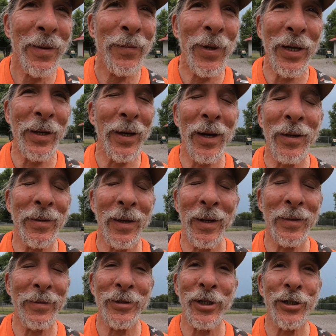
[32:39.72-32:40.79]
being
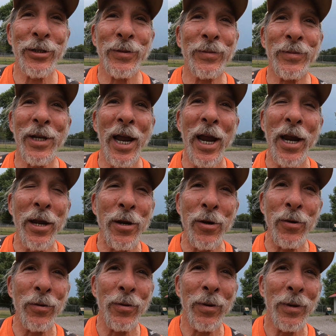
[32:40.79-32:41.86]
just taking
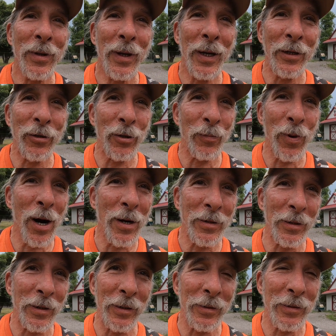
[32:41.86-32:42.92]
you and your
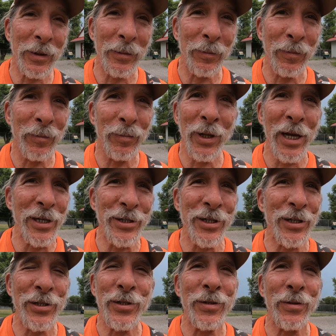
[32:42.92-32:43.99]
partner to
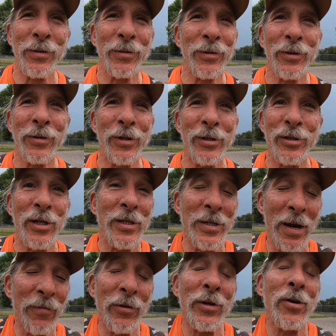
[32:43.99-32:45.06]
places you
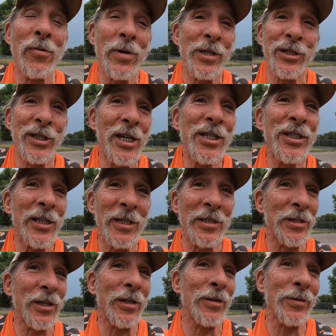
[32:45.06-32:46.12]
never knew existed
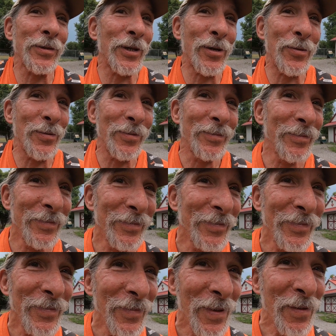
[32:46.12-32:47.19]
until you
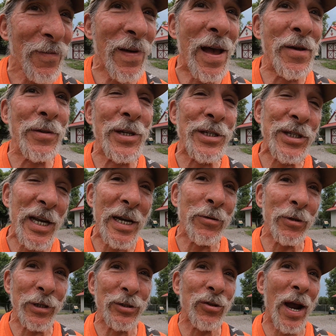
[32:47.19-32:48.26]
found the
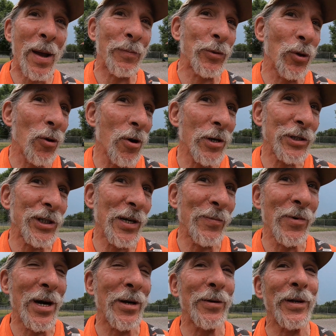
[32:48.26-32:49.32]
secret trap door
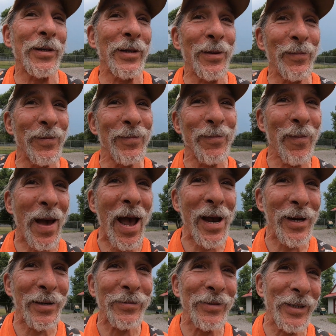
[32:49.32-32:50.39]
somewhere in the
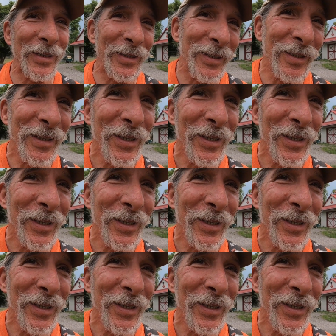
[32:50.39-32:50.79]
back of the